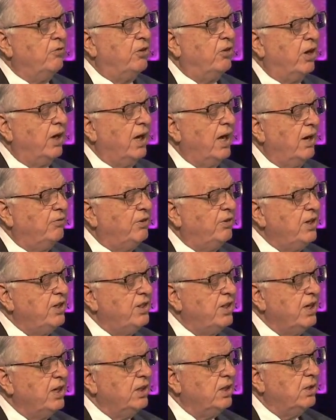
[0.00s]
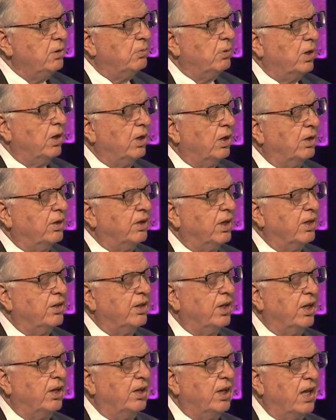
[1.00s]
For everything in the world,
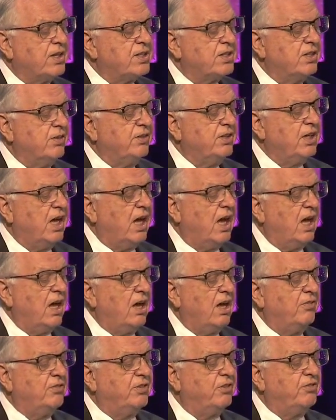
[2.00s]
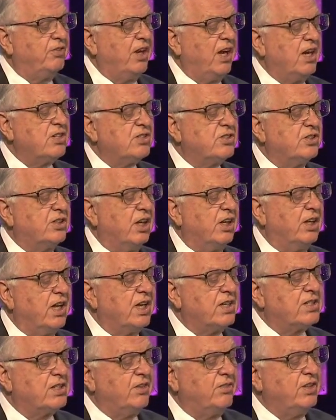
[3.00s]
the lust of the, eye, of the flesh, the
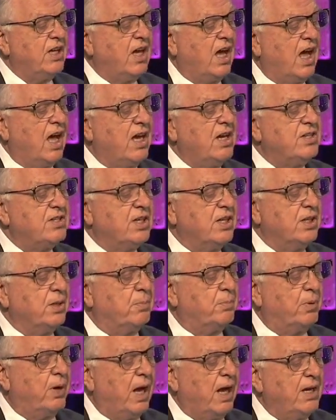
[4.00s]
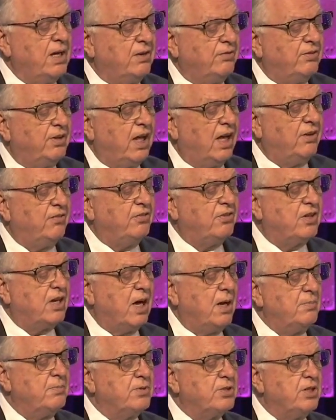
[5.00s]
lust of the eyes, and the pride of life
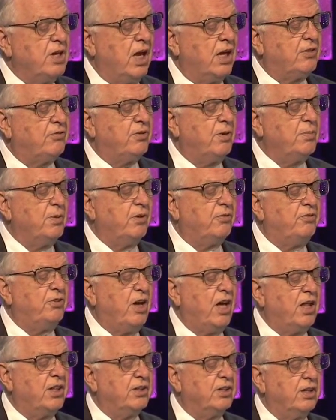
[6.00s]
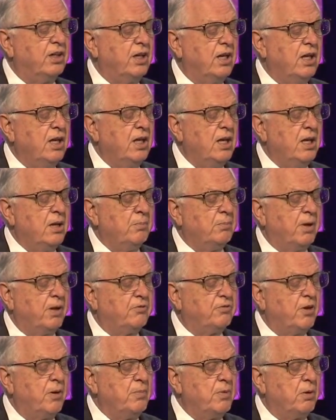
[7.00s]
comes not from the Father,
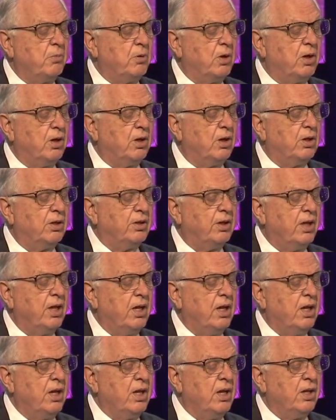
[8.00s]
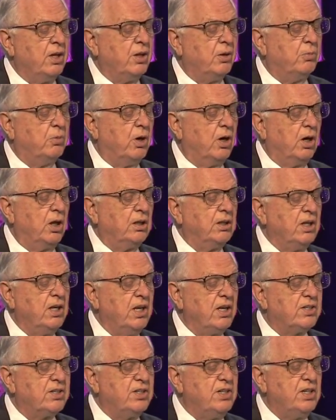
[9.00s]
but from the world. The world
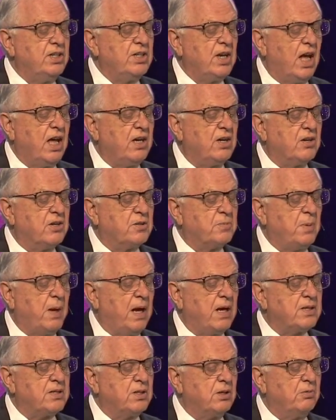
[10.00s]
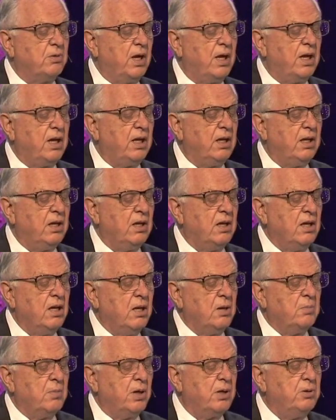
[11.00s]
and its desires pass away
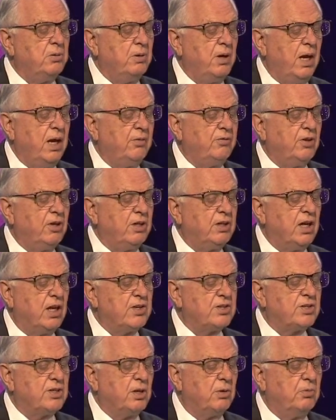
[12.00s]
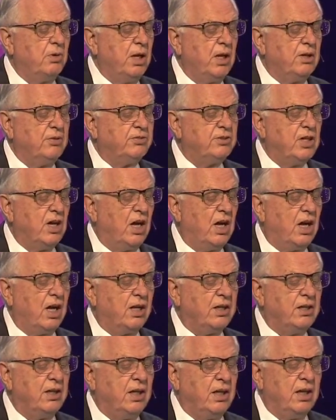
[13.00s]
but whoever does the will of
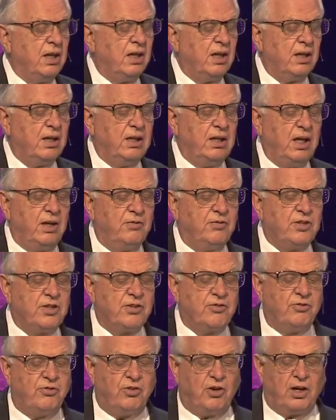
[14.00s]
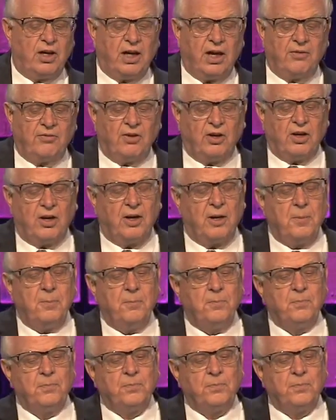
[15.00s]
God lives forever.